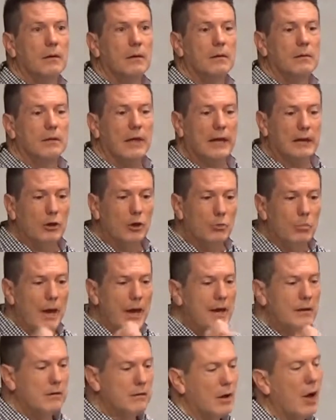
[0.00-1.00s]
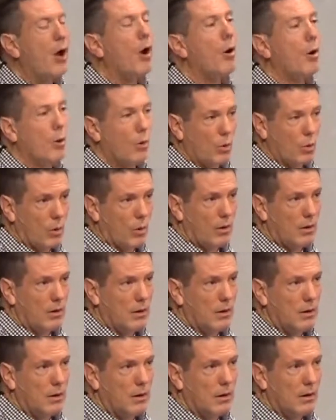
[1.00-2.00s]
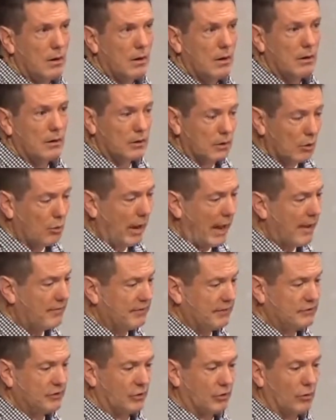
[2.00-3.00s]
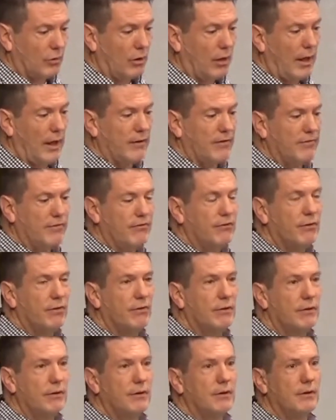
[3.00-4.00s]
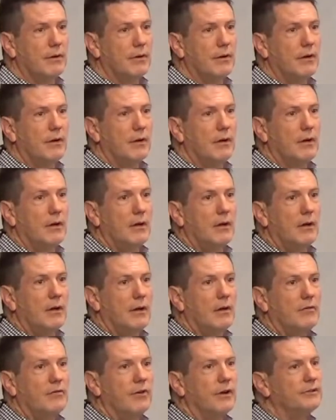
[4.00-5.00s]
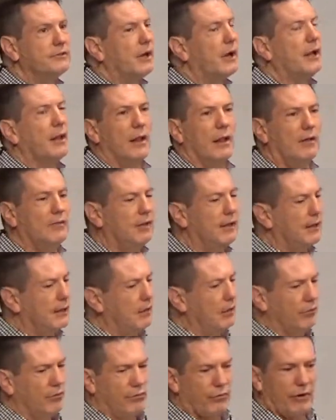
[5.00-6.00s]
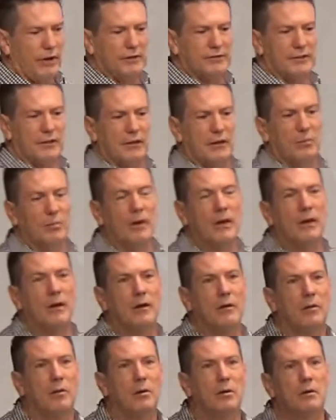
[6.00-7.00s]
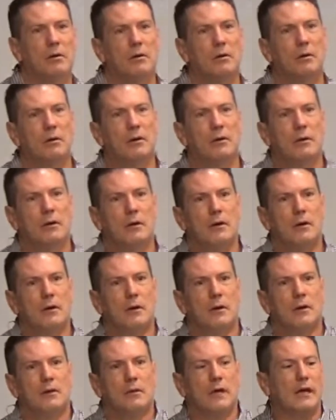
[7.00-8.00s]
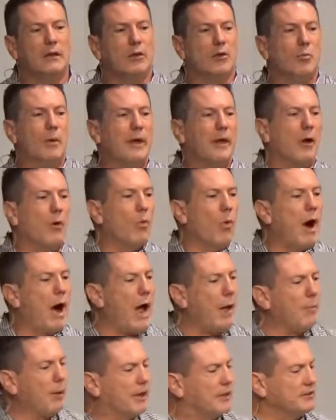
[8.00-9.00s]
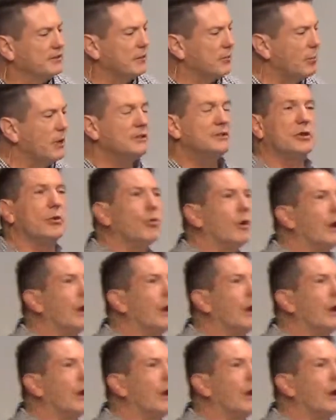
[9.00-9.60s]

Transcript: that you may know you have eternal life. Friends, I love that little phrase that you may know. That you may know why, because it means you